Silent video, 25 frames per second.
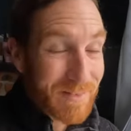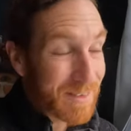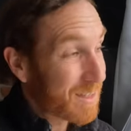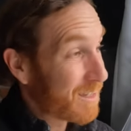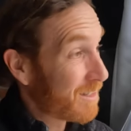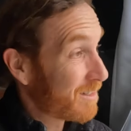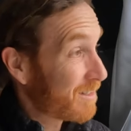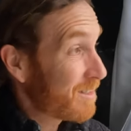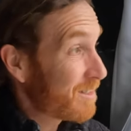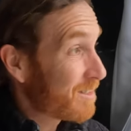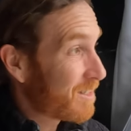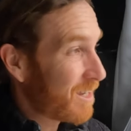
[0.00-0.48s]

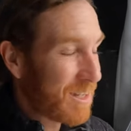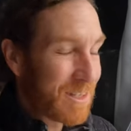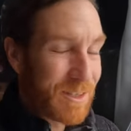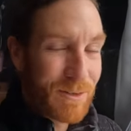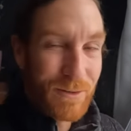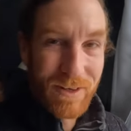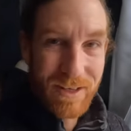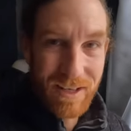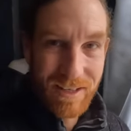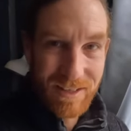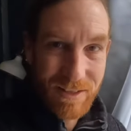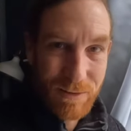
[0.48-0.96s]
I did tell you
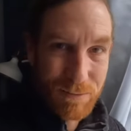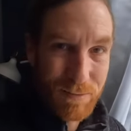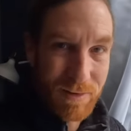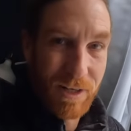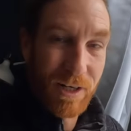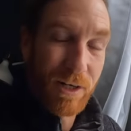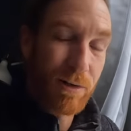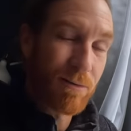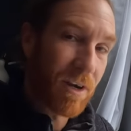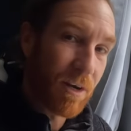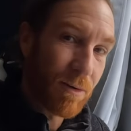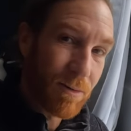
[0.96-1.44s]
it gets pretty
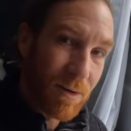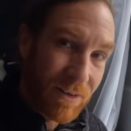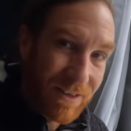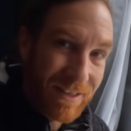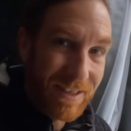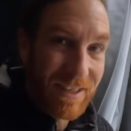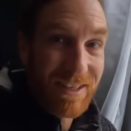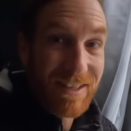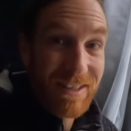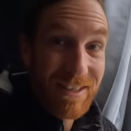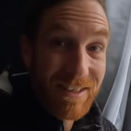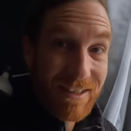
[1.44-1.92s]
grey around
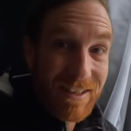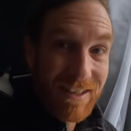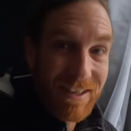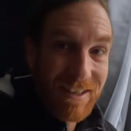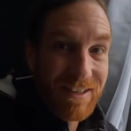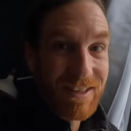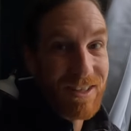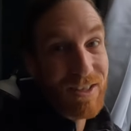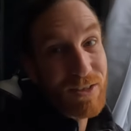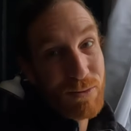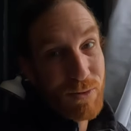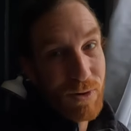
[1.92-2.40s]
here, didn't I?
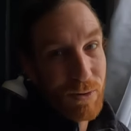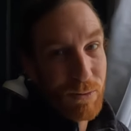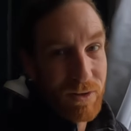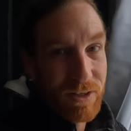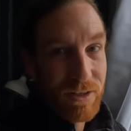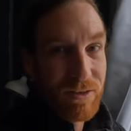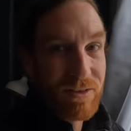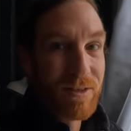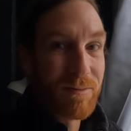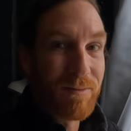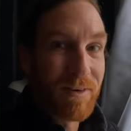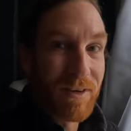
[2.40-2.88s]
And that's why we
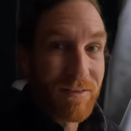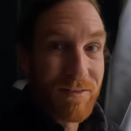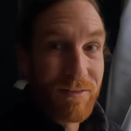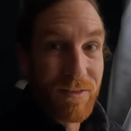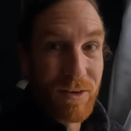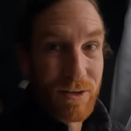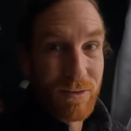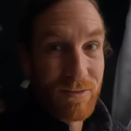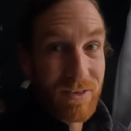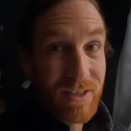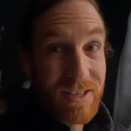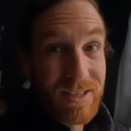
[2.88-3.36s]
used to make
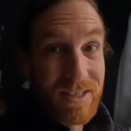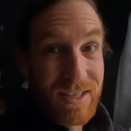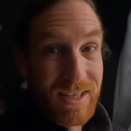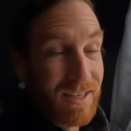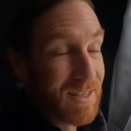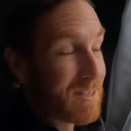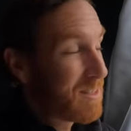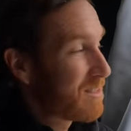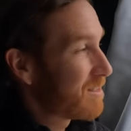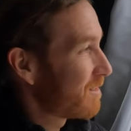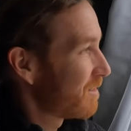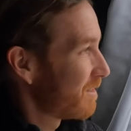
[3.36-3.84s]
fun of it as
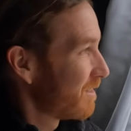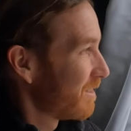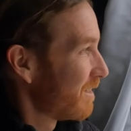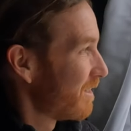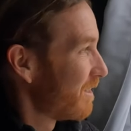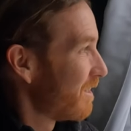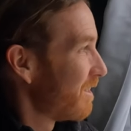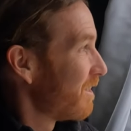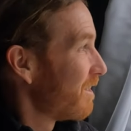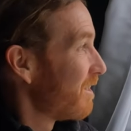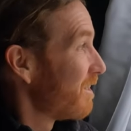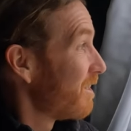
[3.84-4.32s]
kids.
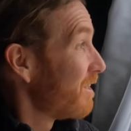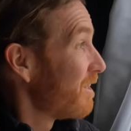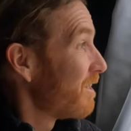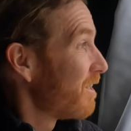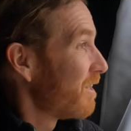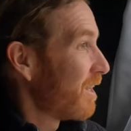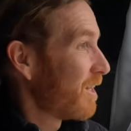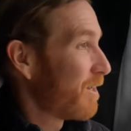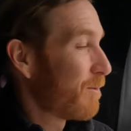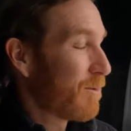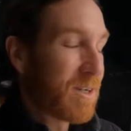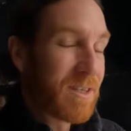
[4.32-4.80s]

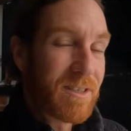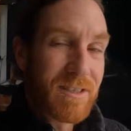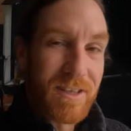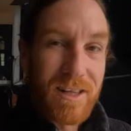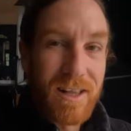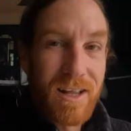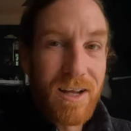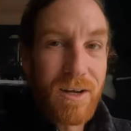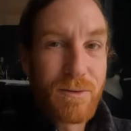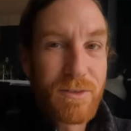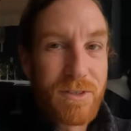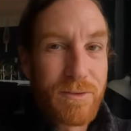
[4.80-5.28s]
Anyways, the
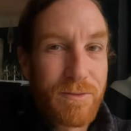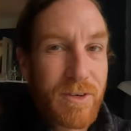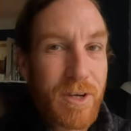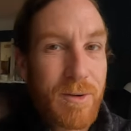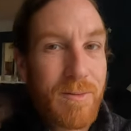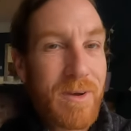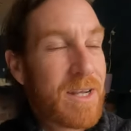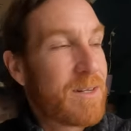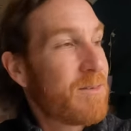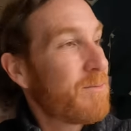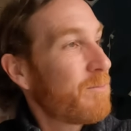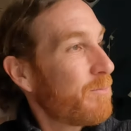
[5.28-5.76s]
clouds have come
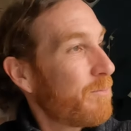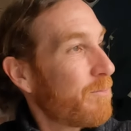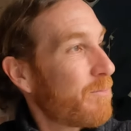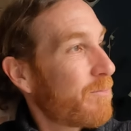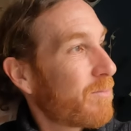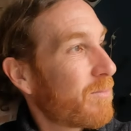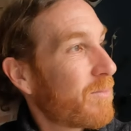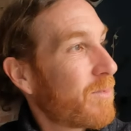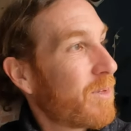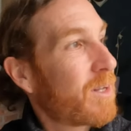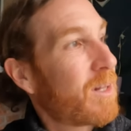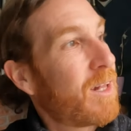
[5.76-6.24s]
in.
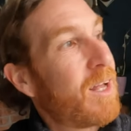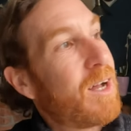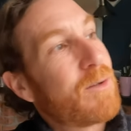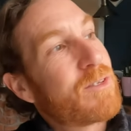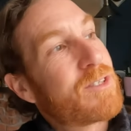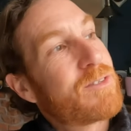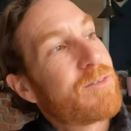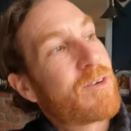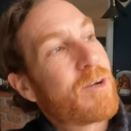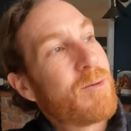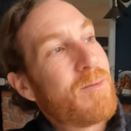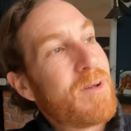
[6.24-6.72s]
The
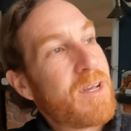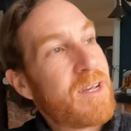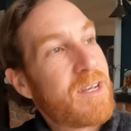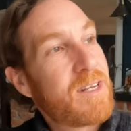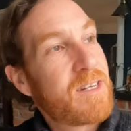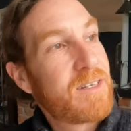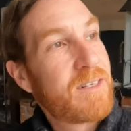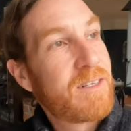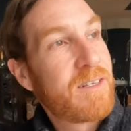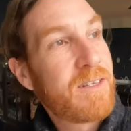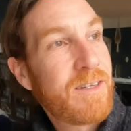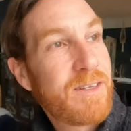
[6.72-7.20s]
clouds have come
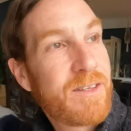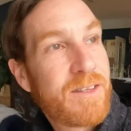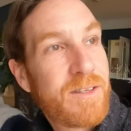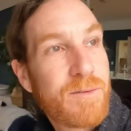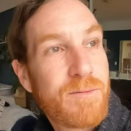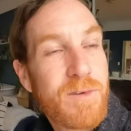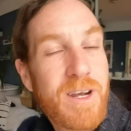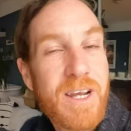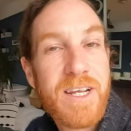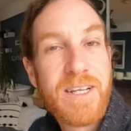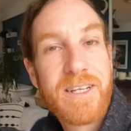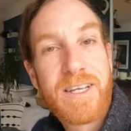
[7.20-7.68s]
in. The
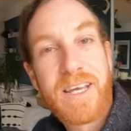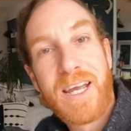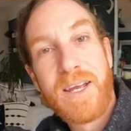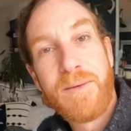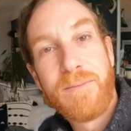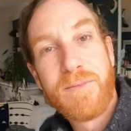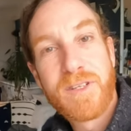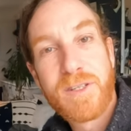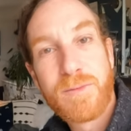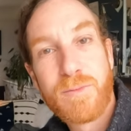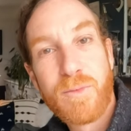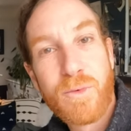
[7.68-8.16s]
rain
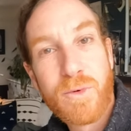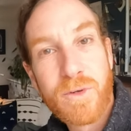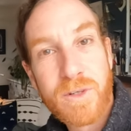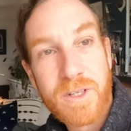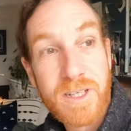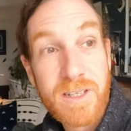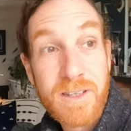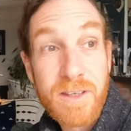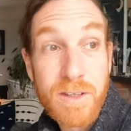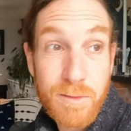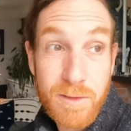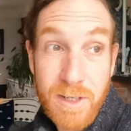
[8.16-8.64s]
came this
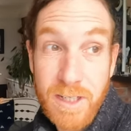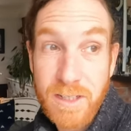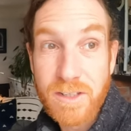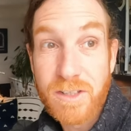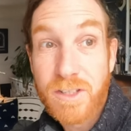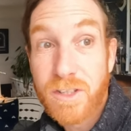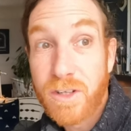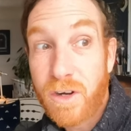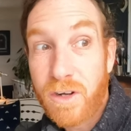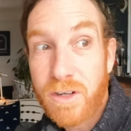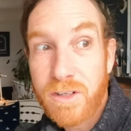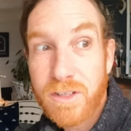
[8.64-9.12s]
morning. The rain has
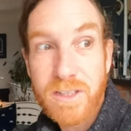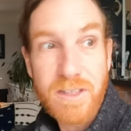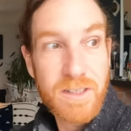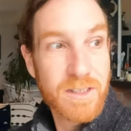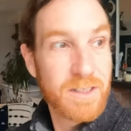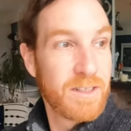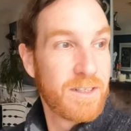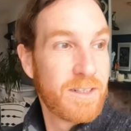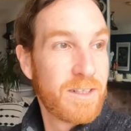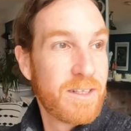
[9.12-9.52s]
gone.